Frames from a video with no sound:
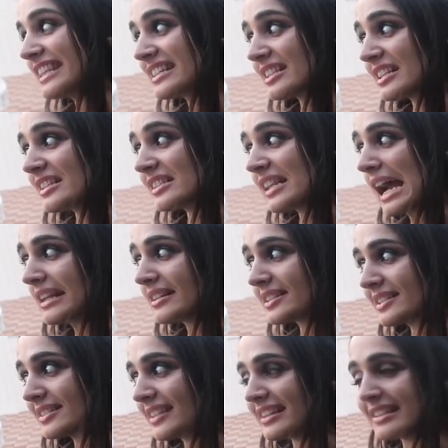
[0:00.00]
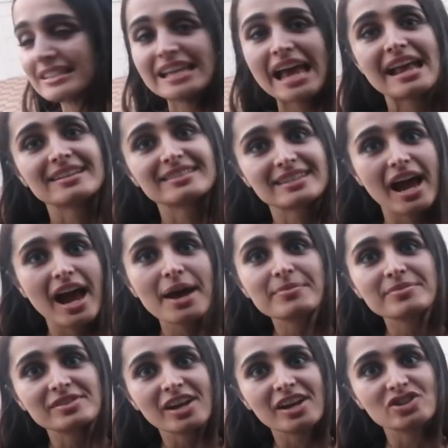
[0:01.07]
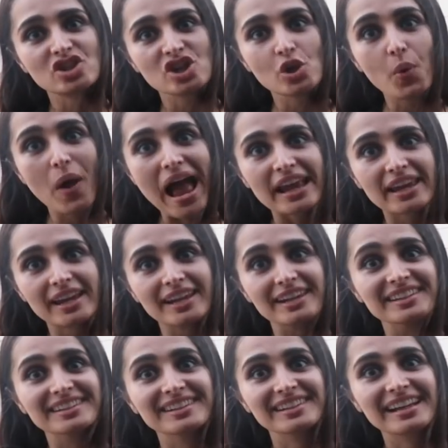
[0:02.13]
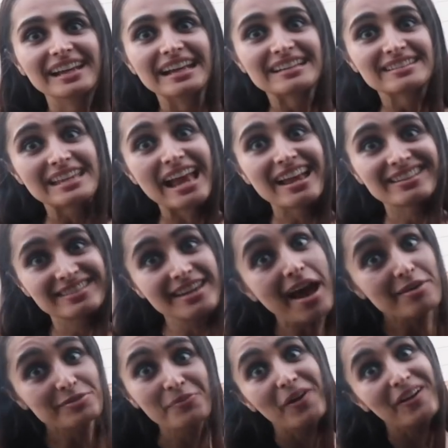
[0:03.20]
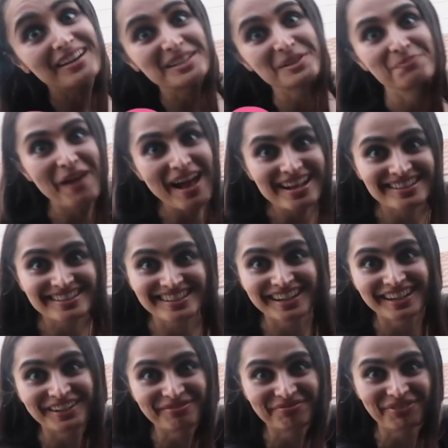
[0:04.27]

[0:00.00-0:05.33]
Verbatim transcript: This is like 10 times a G-Wagon. 10 times more expensive,